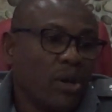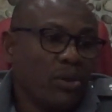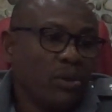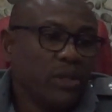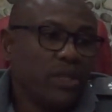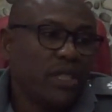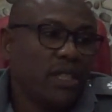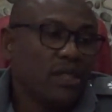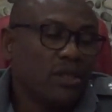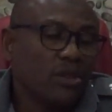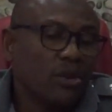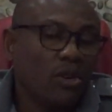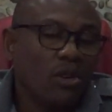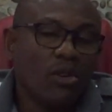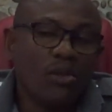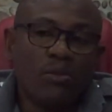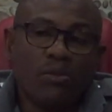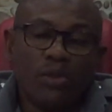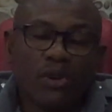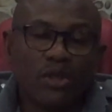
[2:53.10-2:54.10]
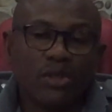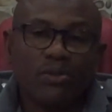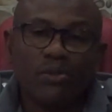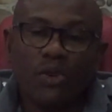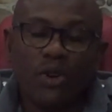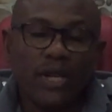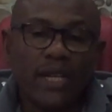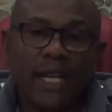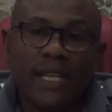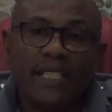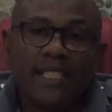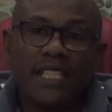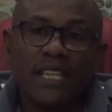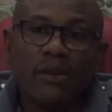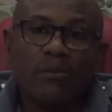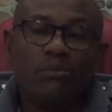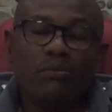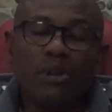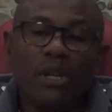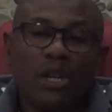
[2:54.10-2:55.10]
which is almost more than
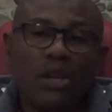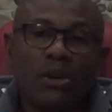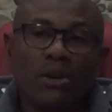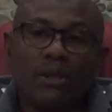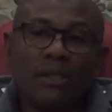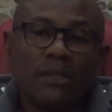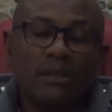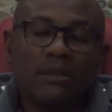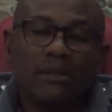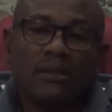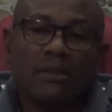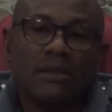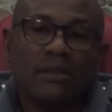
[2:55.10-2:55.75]
10 billion